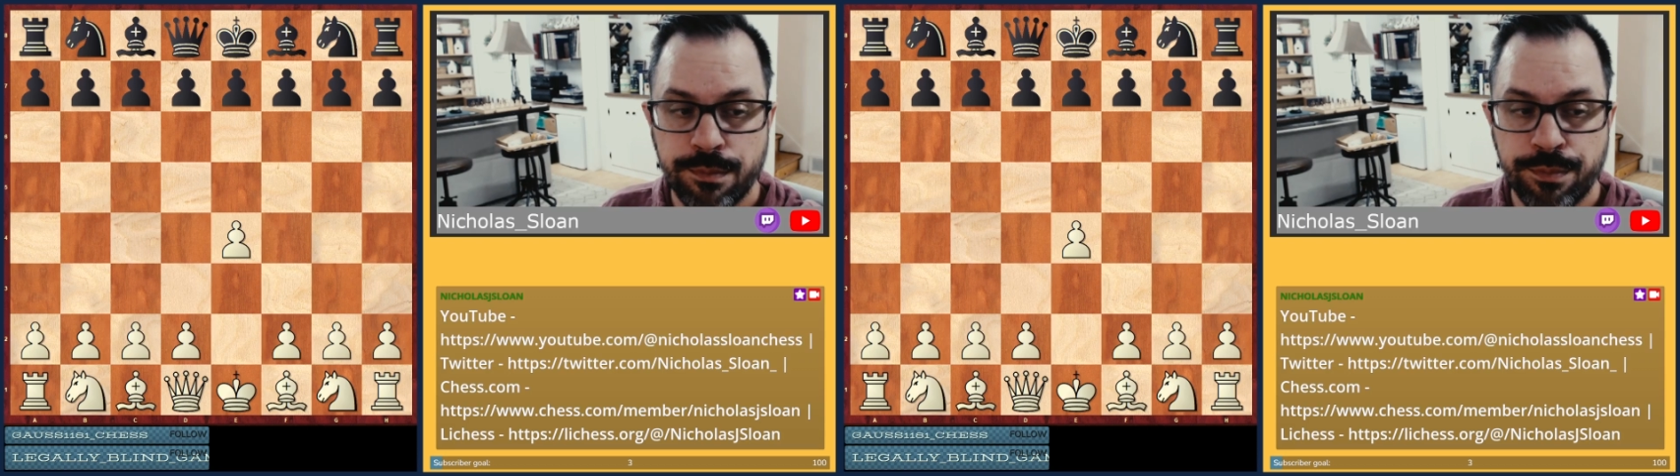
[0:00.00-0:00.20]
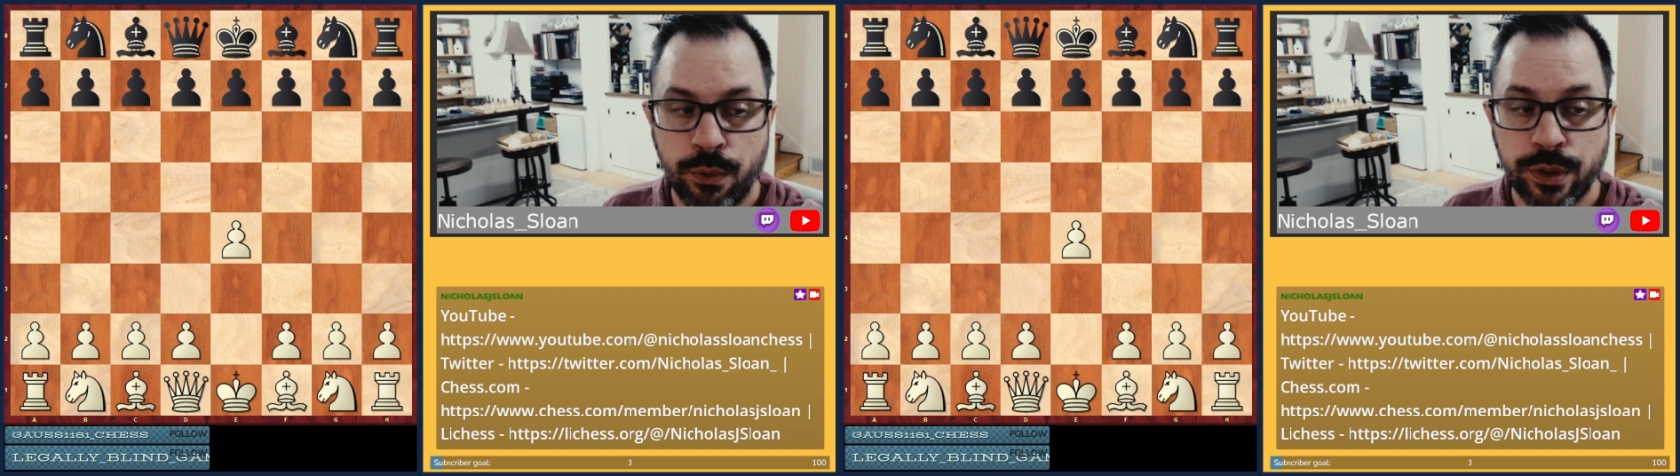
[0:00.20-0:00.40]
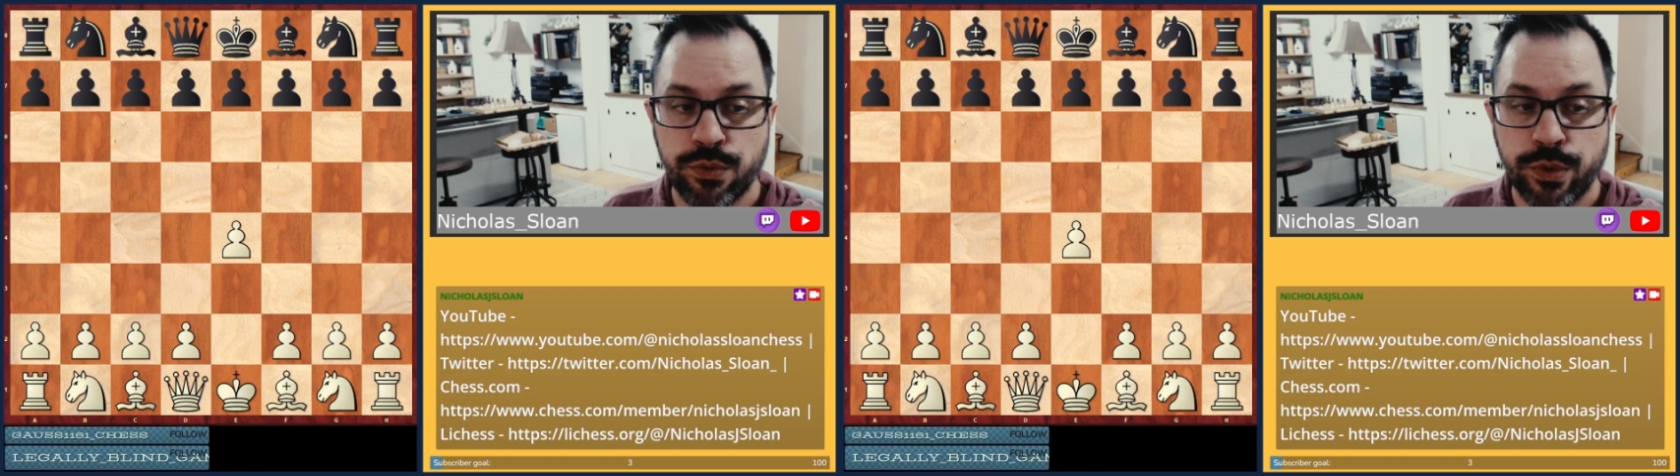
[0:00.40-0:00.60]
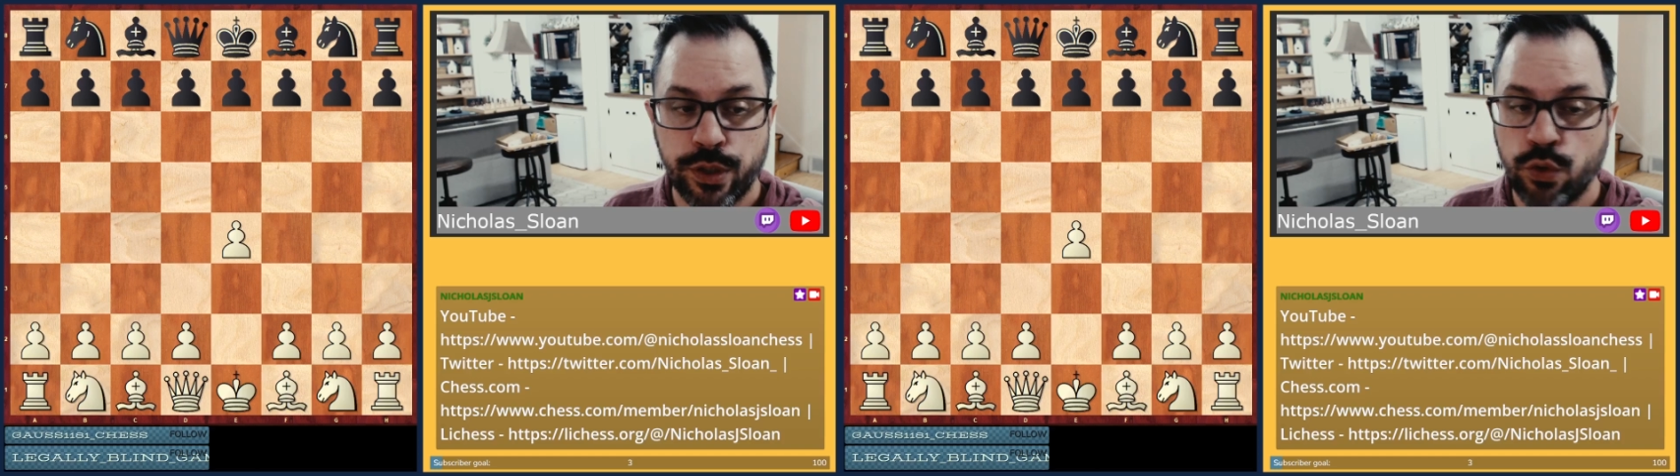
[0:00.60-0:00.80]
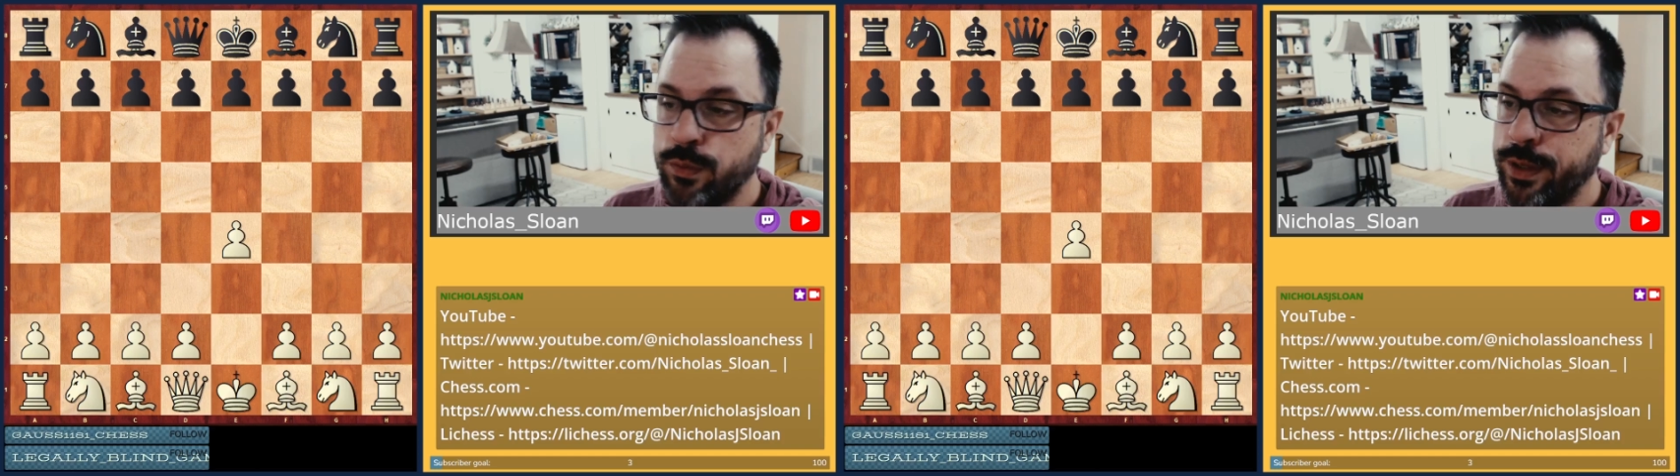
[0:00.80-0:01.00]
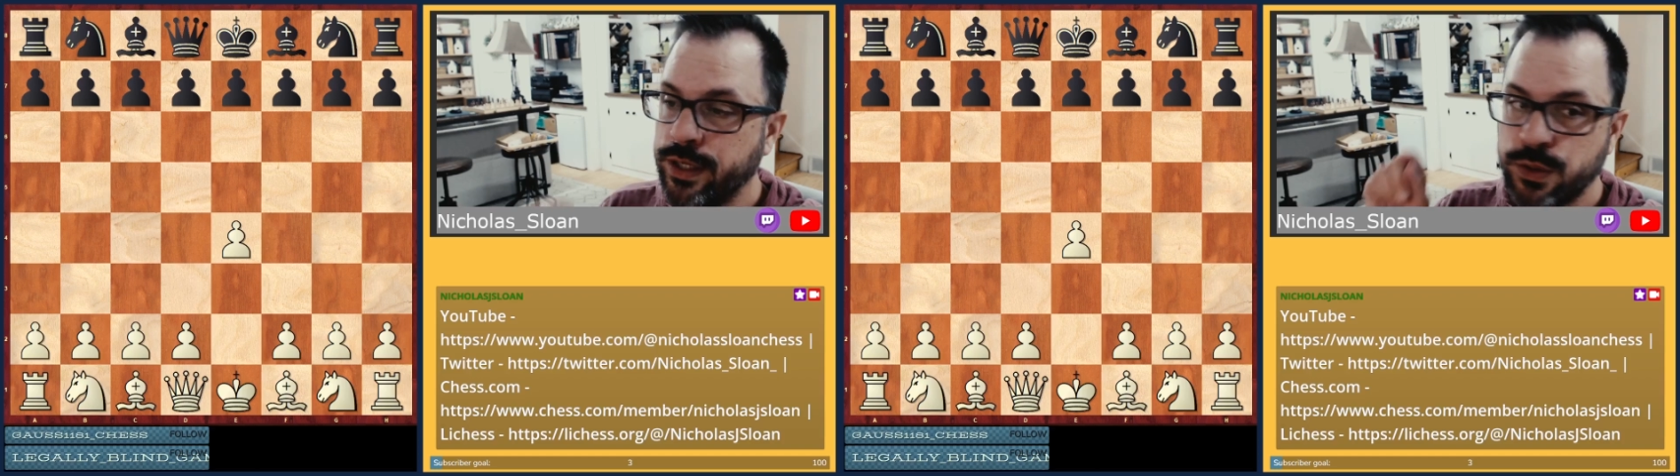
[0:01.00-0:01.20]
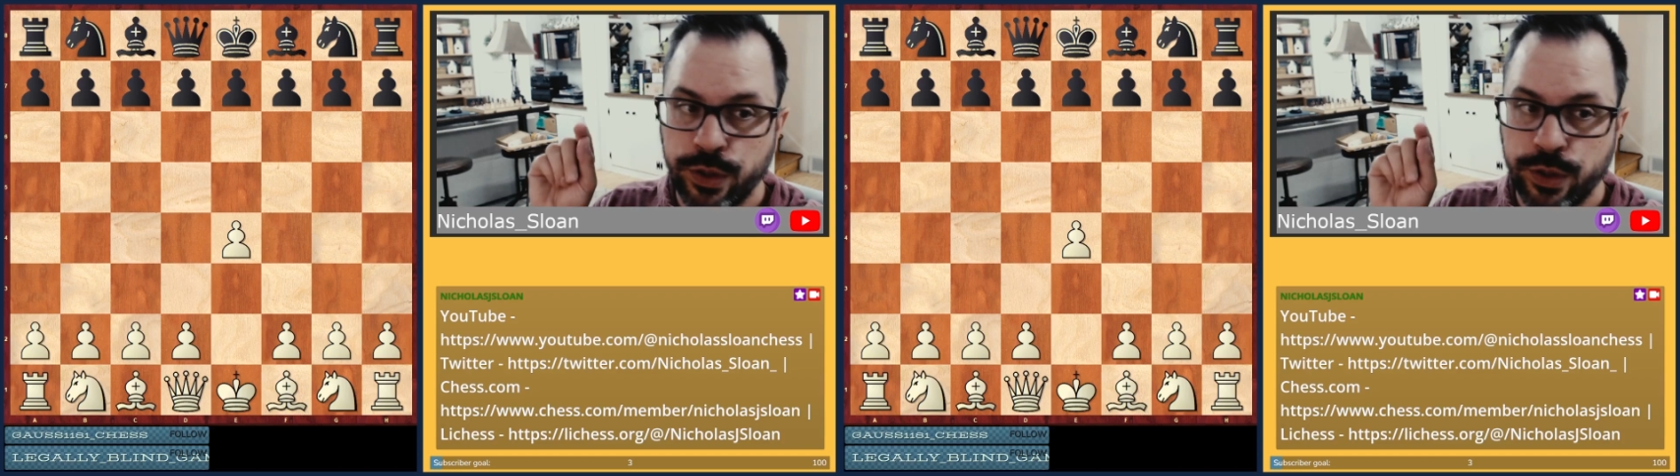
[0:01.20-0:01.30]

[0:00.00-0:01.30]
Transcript: but what's really cool about it is when